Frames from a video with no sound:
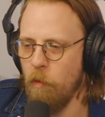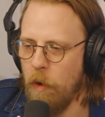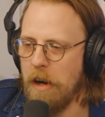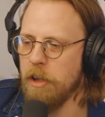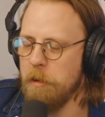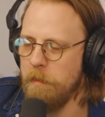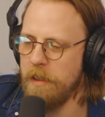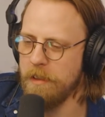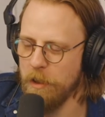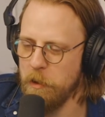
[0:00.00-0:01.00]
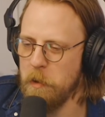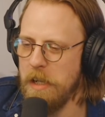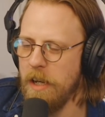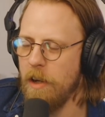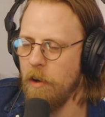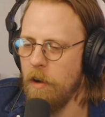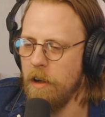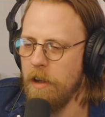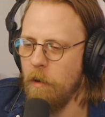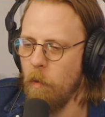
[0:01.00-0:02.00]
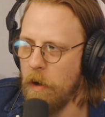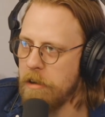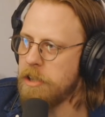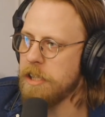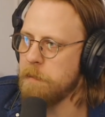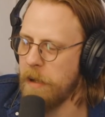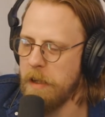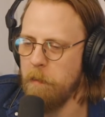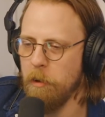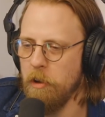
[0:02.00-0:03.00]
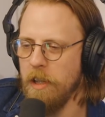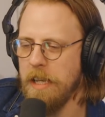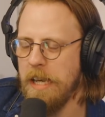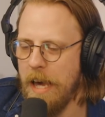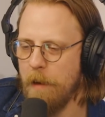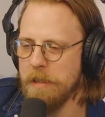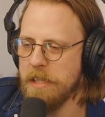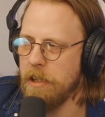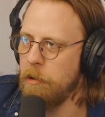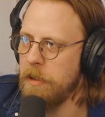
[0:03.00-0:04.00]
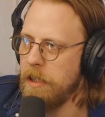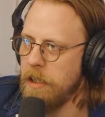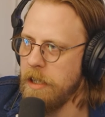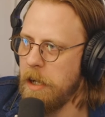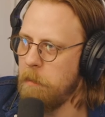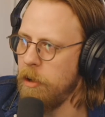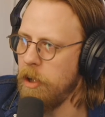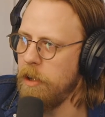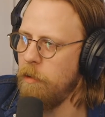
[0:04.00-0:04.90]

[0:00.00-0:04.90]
Welcome to We're Just People, what episode number